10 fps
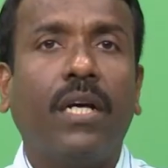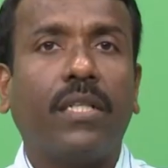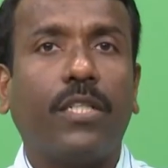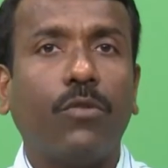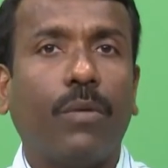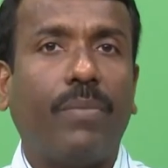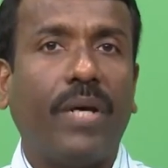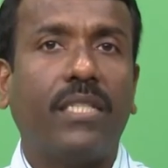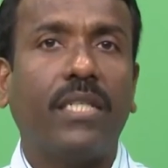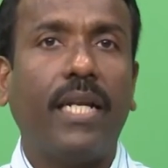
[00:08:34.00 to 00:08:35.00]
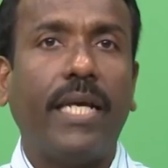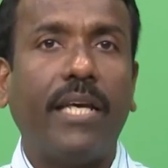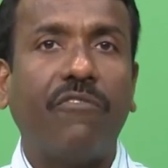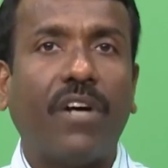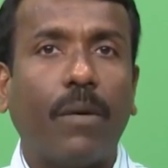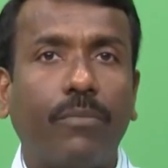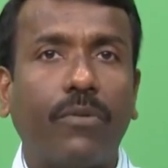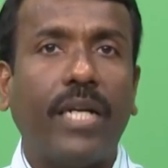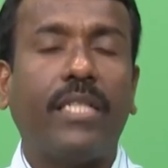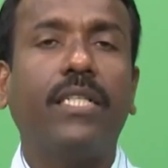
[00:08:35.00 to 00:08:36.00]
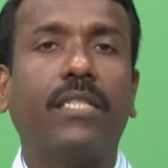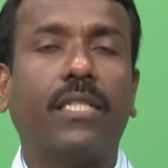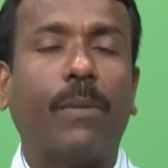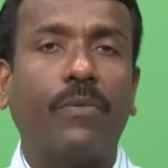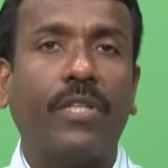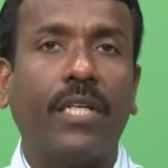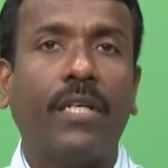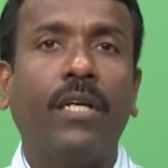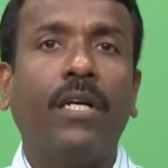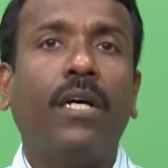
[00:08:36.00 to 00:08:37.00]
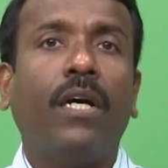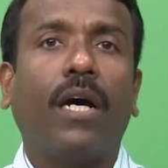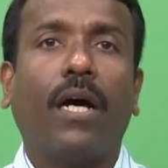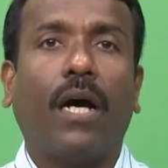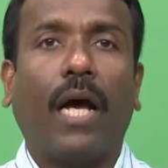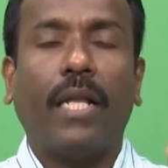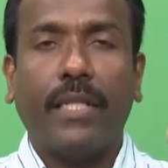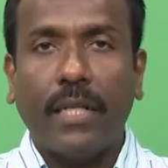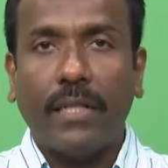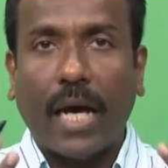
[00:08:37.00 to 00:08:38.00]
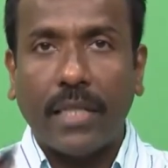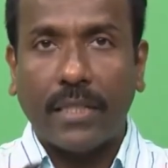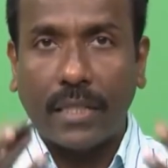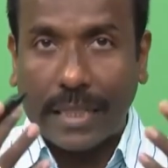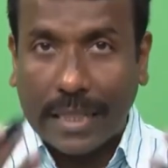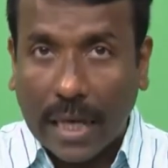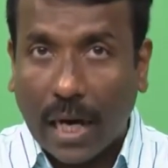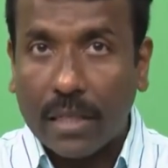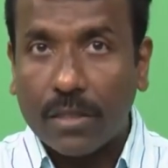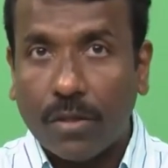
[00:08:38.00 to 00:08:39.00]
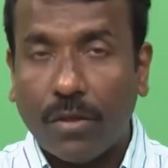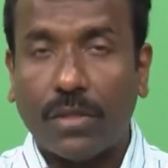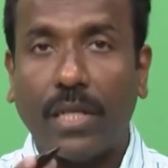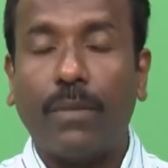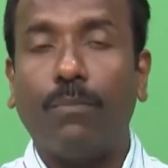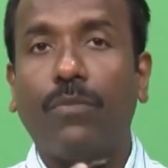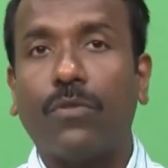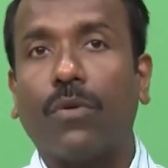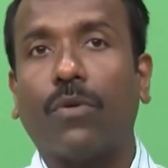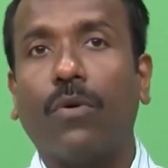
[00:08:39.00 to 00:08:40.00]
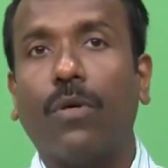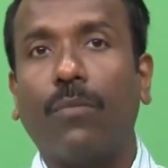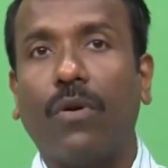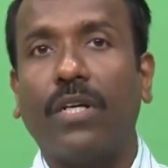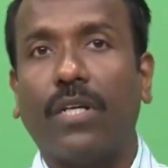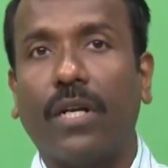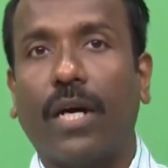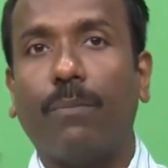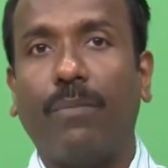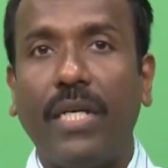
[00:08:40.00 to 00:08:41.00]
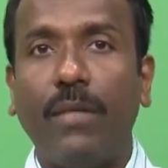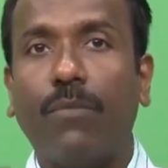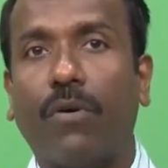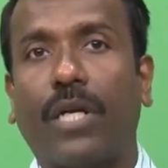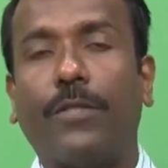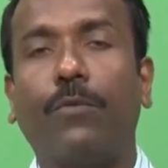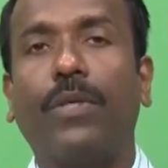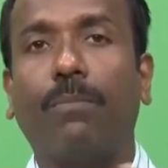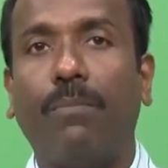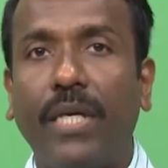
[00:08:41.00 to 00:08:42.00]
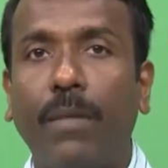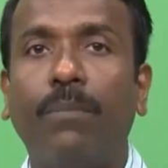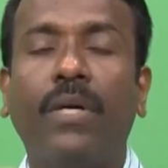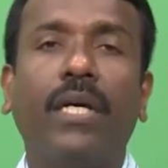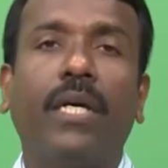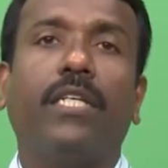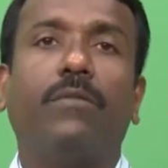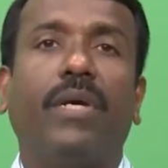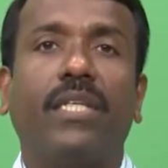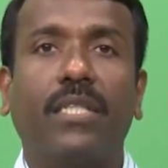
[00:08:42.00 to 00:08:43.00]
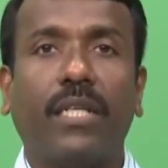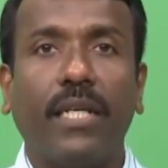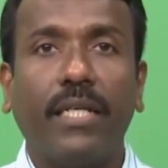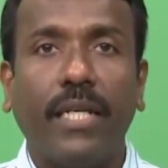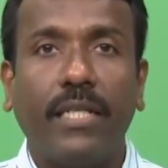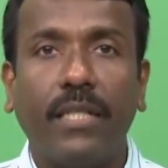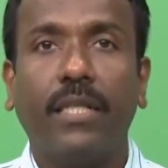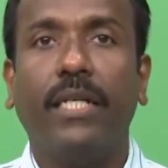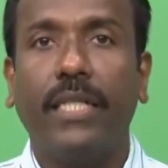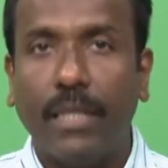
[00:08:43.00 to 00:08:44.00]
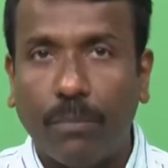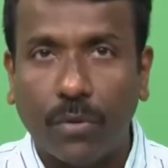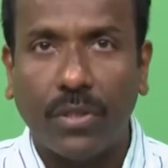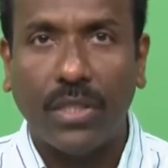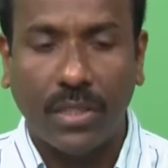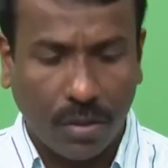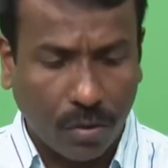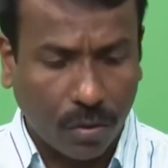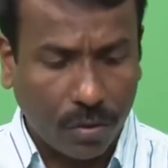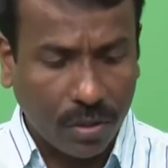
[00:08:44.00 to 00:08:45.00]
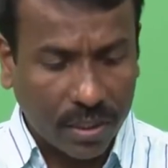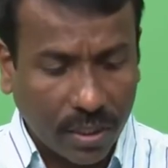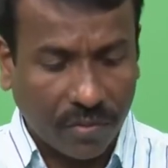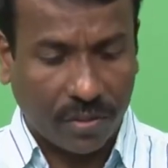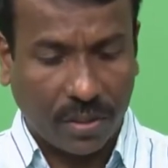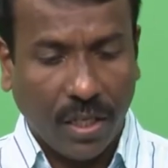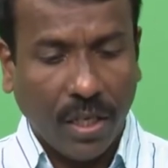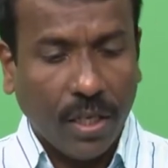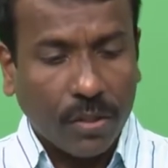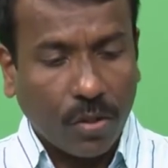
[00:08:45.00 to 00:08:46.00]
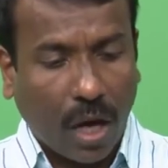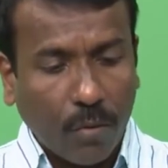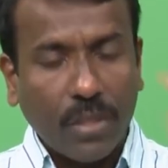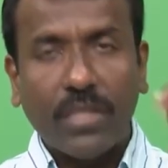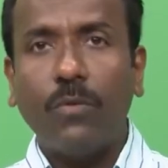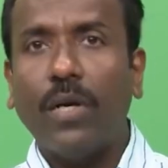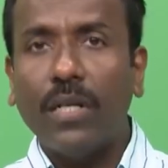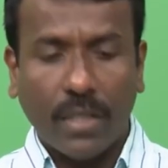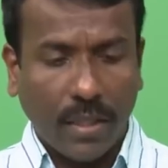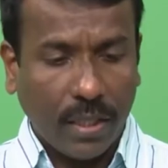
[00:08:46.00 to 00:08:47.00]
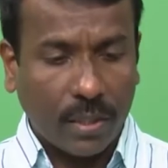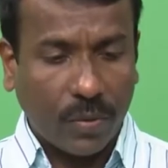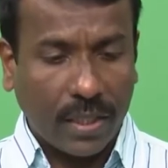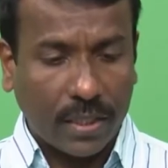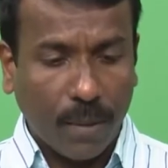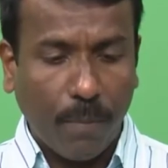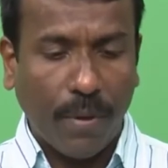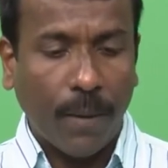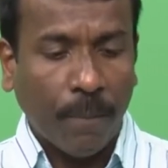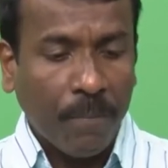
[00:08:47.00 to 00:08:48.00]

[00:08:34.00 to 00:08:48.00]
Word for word: that you are basically evaporating something uh, and then that gas or that so called molecular beam or atomic beam is basically getting deposited onto the surface. So, how does it work? It is very simple.